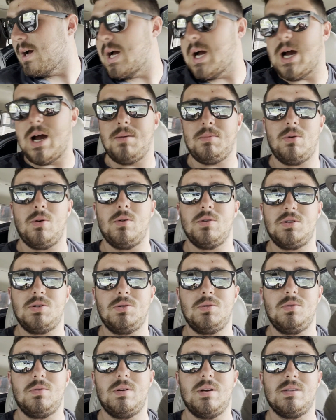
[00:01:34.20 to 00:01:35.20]
I'm going
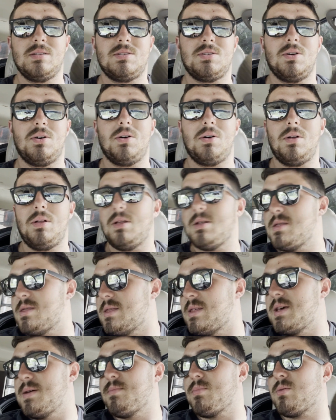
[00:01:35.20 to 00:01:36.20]
to install
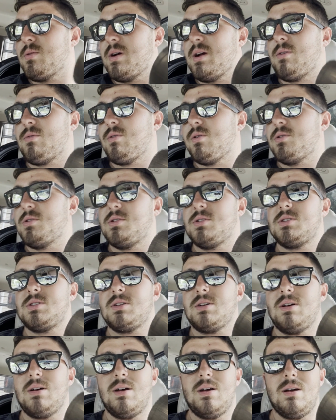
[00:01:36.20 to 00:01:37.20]
the brake rotors
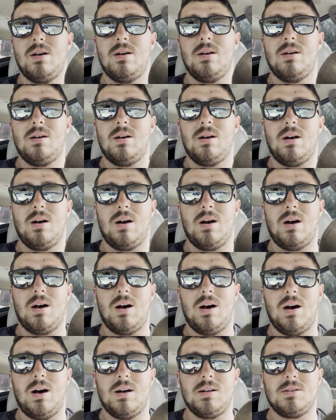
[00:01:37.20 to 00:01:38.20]

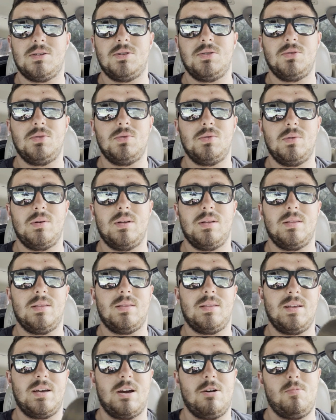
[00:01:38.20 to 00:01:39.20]
onto
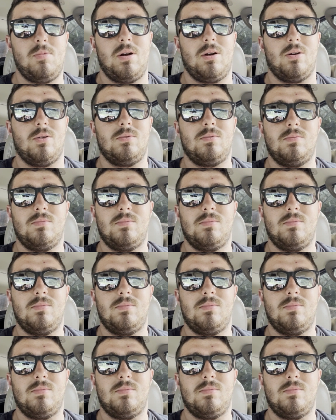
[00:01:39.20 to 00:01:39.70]
the Camaro.